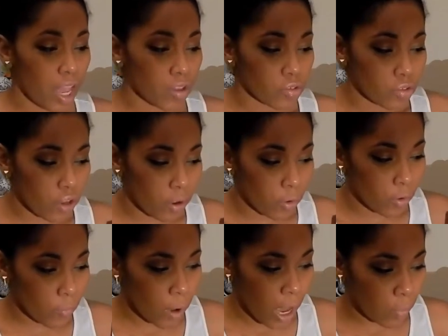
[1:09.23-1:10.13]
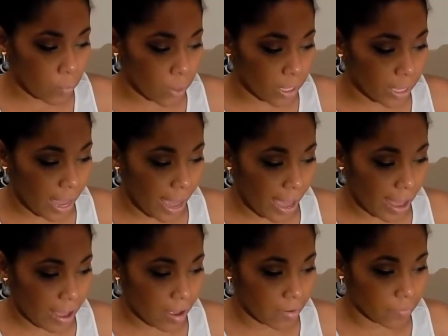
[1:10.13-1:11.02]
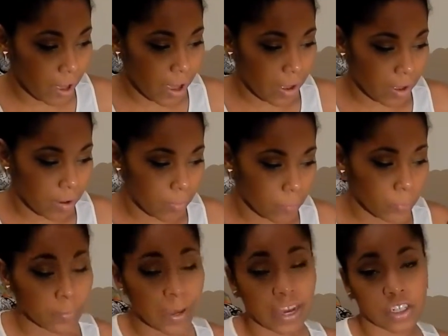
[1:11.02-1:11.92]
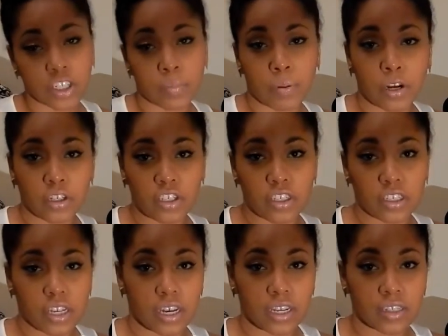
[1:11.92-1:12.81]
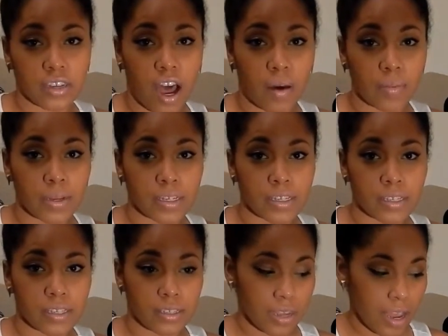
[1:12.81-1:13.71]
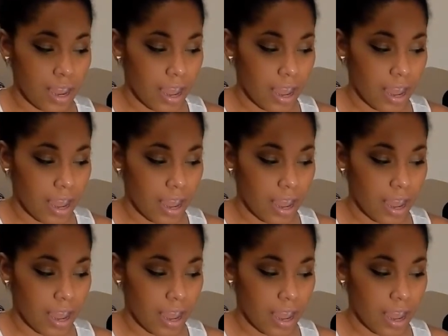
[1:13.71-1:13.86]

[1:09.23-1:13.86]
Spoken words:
So we have, we actually purchased the Thomas